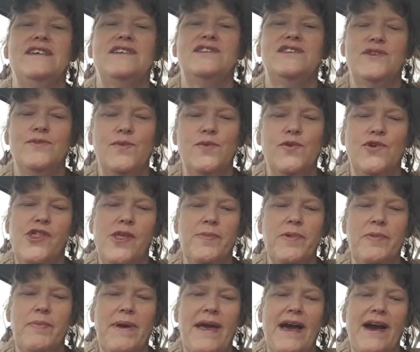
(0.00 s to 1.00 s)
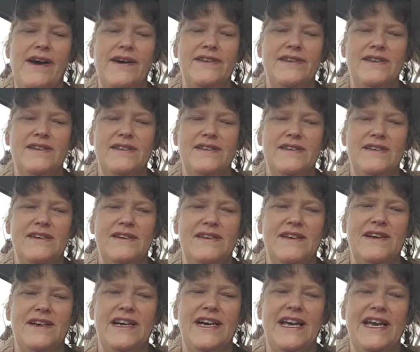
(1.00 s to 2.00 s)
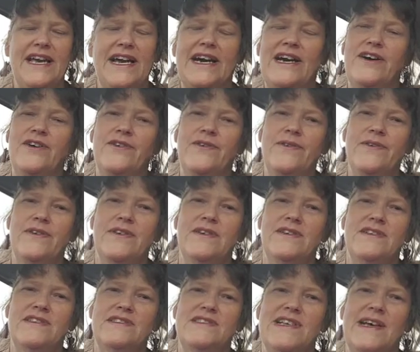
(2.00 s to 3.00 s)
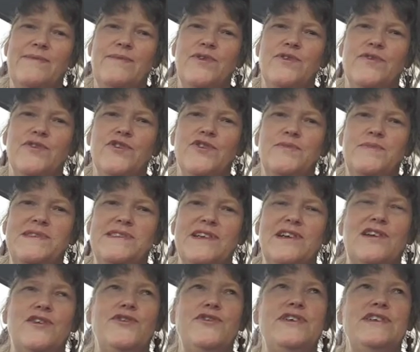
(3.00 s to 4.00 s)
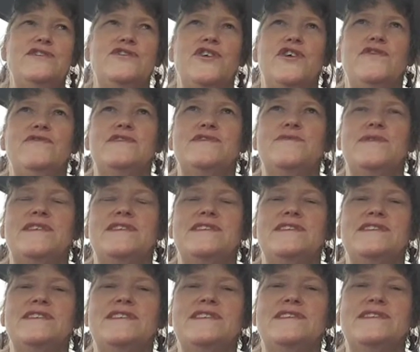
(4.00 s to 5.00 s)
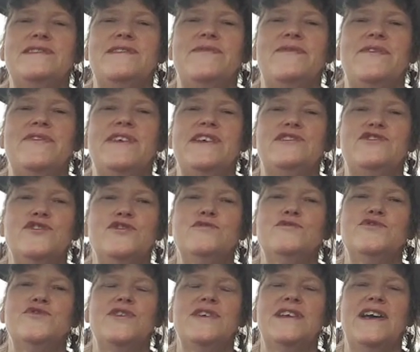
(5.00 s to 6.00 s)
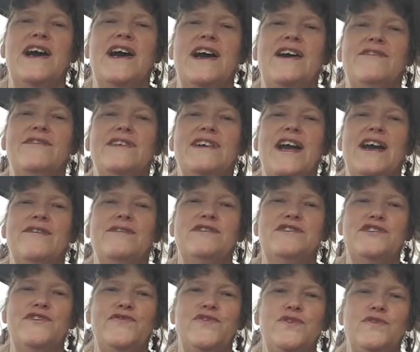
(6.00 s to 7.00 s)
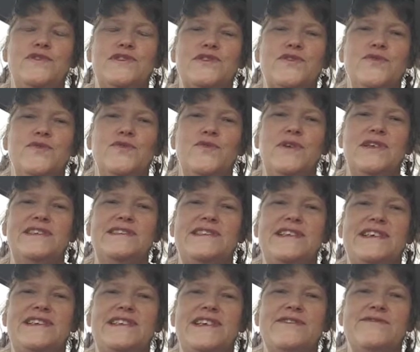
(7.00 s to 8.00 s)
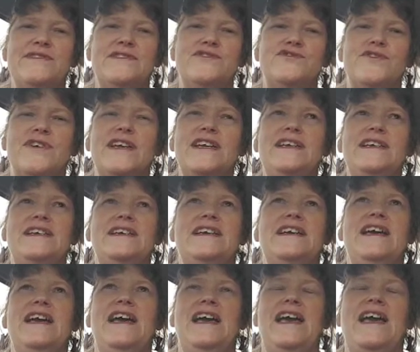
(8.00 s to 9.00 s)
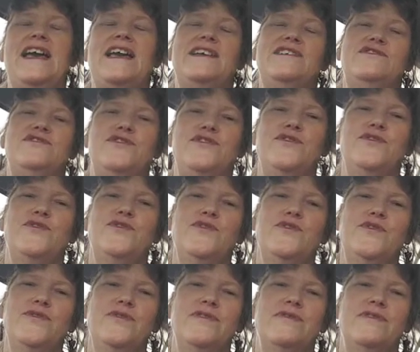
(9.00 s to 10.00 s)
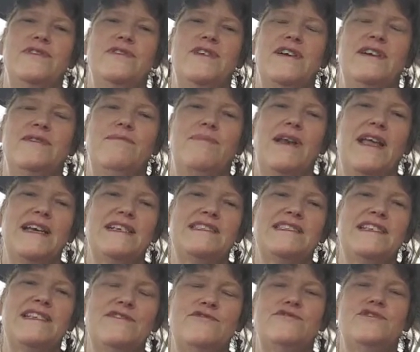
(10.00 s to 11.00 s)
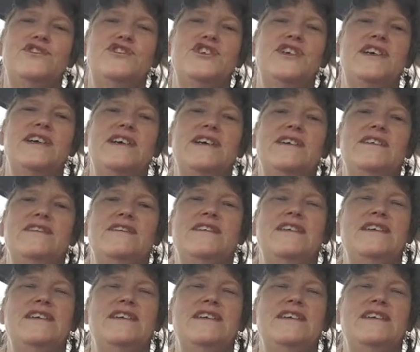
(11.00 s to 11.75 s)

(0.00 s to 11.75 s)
to warn them about how some groups, including Jehovah's Witnesses, their children are encouraged to view school as their territory, and to place literature